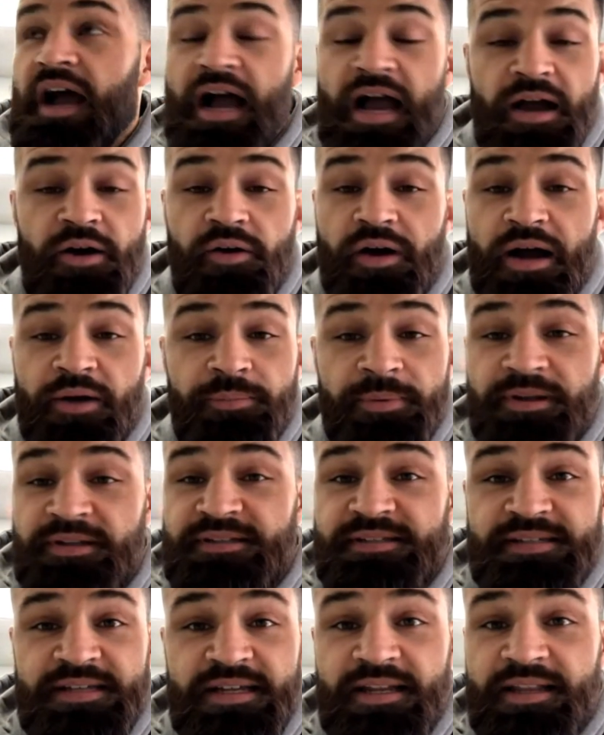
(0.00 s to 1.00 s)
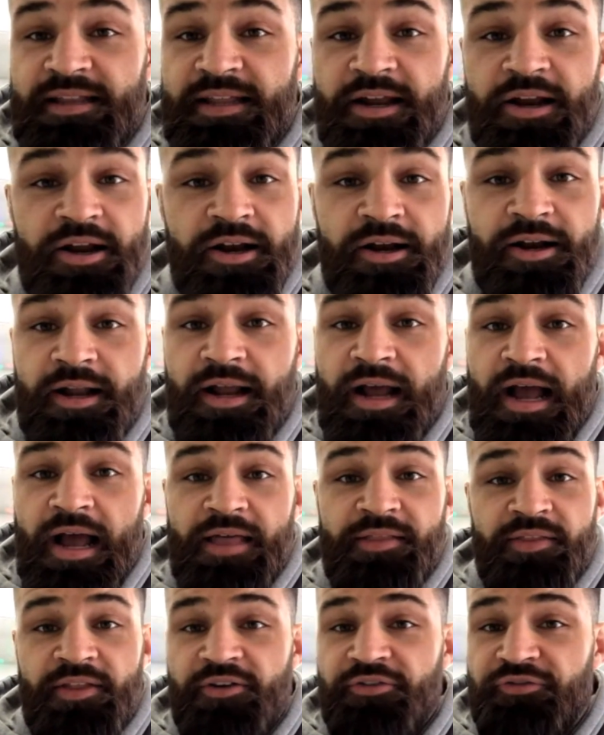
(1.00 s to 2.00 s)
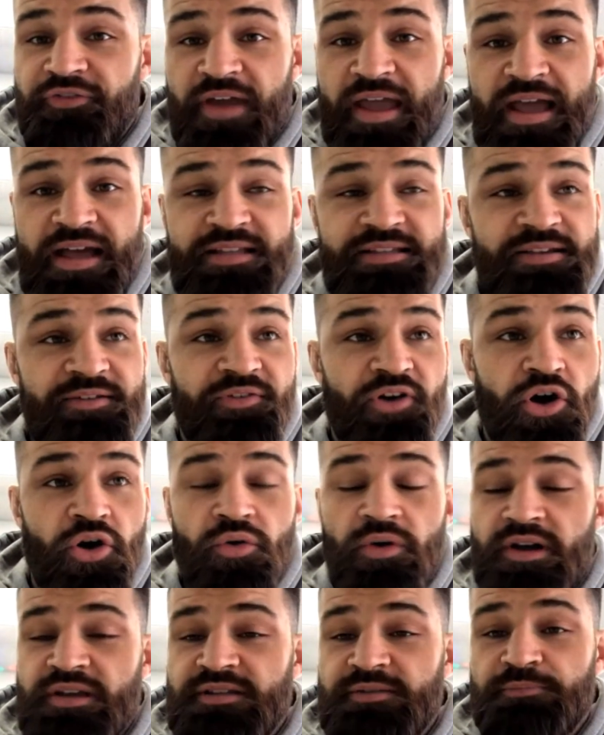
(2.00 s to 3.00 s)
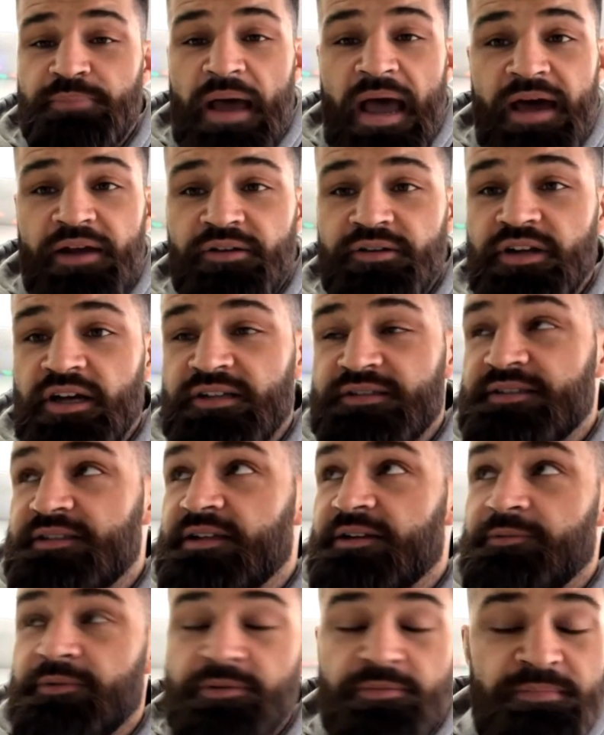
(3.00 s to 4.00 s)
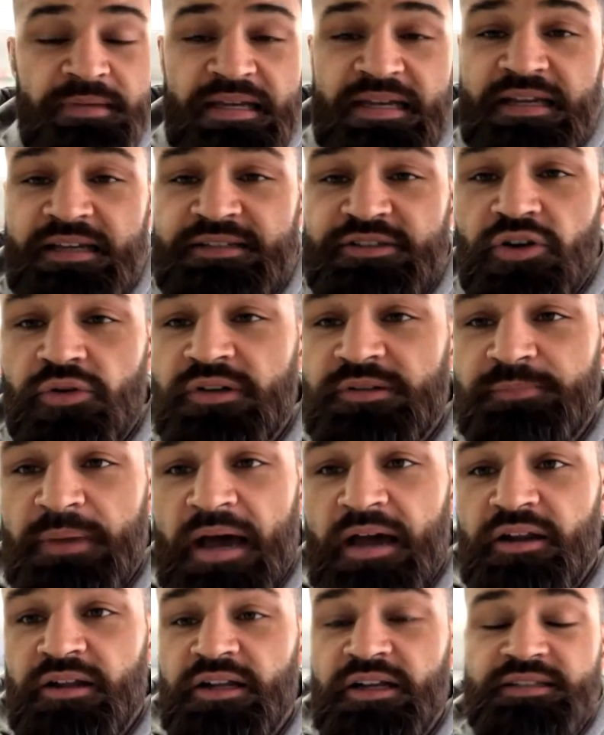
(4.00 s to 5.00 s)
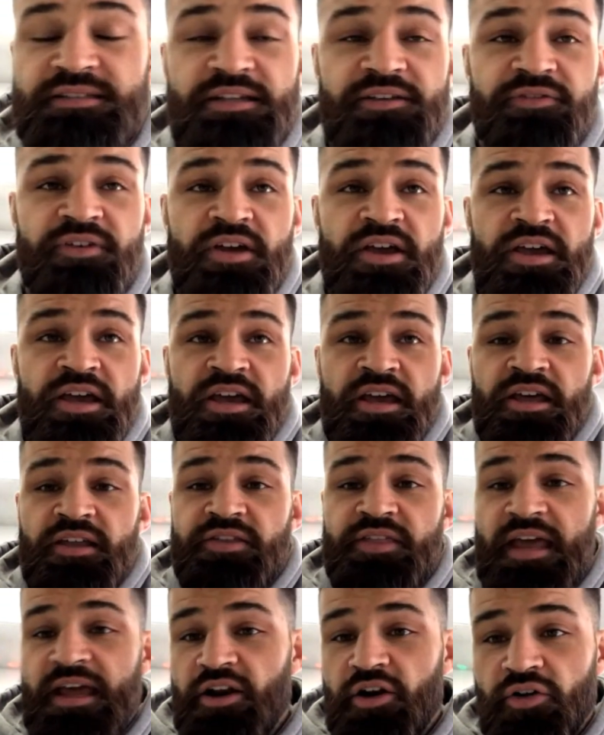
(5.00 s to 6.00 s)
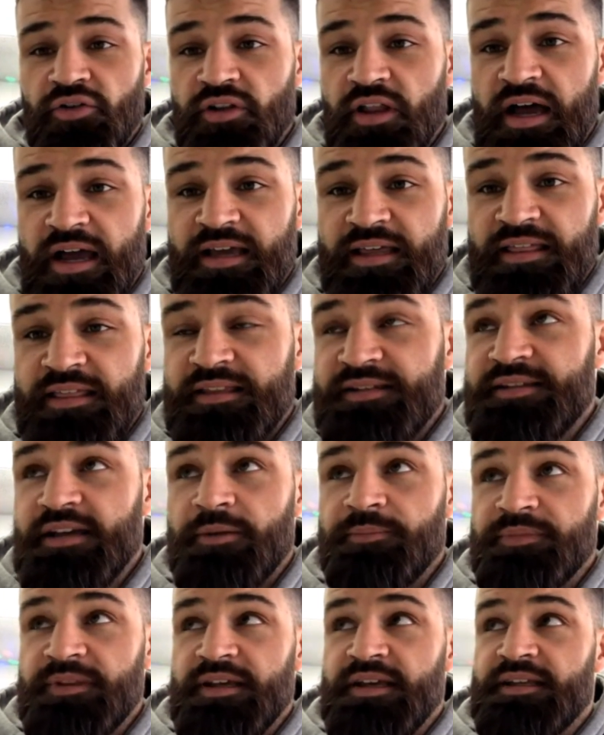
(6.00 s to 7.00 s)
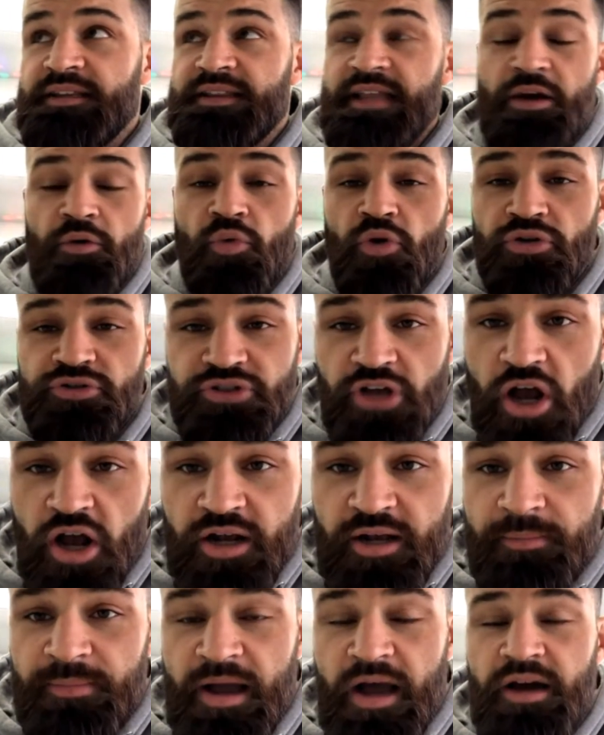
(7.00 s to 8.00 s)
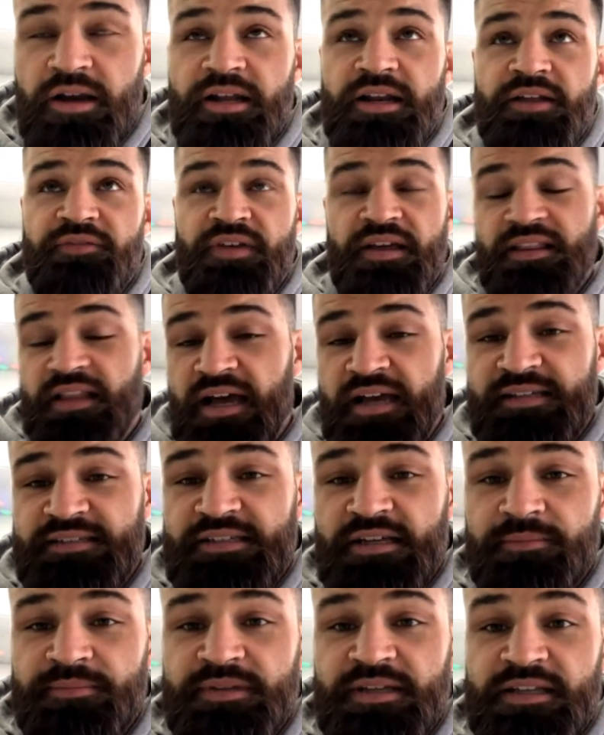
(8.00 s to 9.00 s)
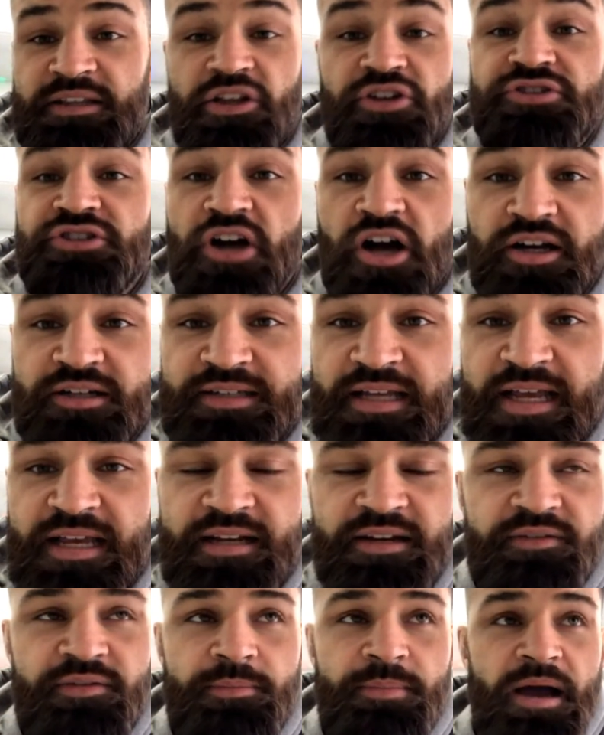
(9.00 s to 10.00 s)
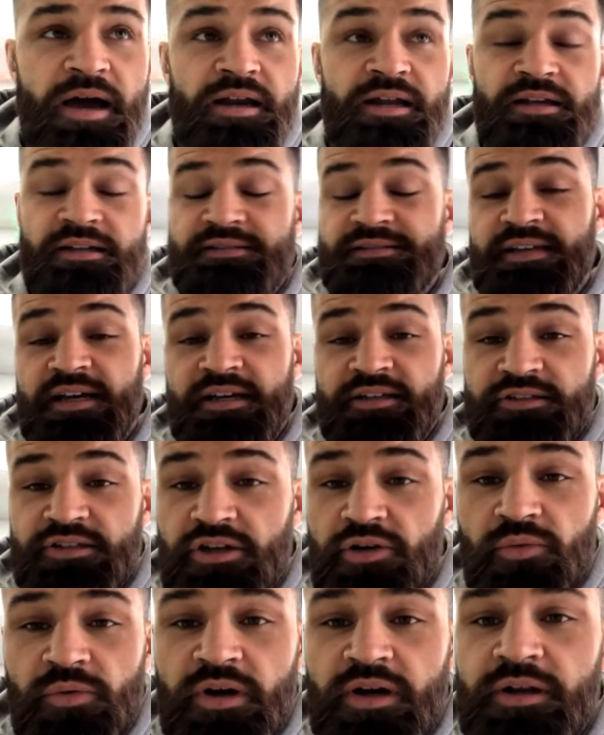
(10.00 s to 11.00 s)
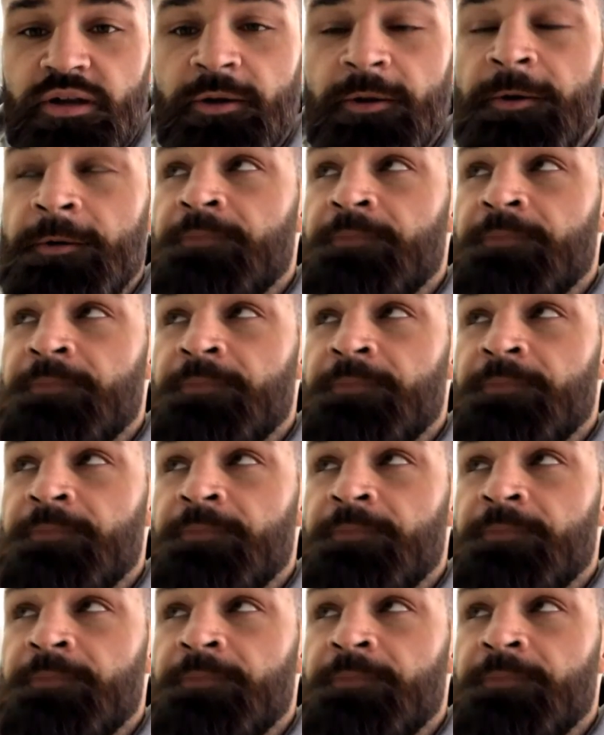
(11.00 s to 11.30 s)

I, I've been sitting there. The fans have always battled us. The the media has always battled us. And they don't like something, they won't talk about it. If they like something, they'll talk negative about it. It's like, you know what?